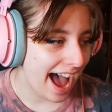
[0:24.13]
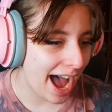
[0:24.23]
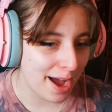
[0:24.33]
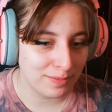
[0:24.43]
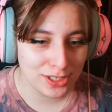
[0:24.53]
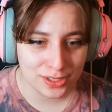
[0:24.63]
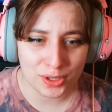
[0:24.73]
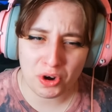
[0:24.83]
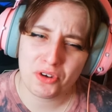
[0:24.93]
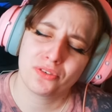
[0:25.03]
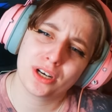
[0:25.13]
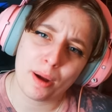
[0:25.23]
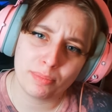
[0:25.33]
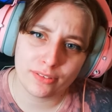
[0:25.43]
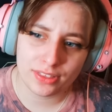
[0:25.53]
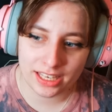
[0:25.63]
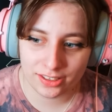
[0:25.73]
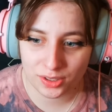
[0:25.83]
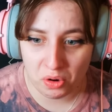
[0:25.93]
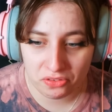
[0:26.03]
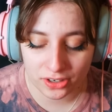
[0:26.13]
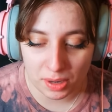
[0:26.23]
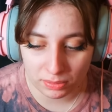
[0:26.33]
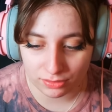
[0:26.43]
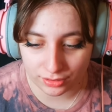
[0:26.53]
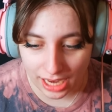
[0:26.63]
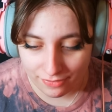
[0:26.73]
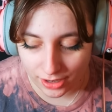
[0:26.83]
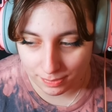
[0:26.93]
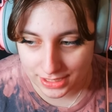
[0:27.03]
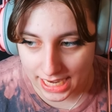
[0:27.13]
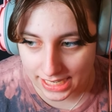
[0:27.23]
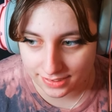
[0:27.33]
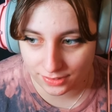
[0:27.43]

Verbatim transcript: um, to just go over a couple of things, go over a couple of life updates.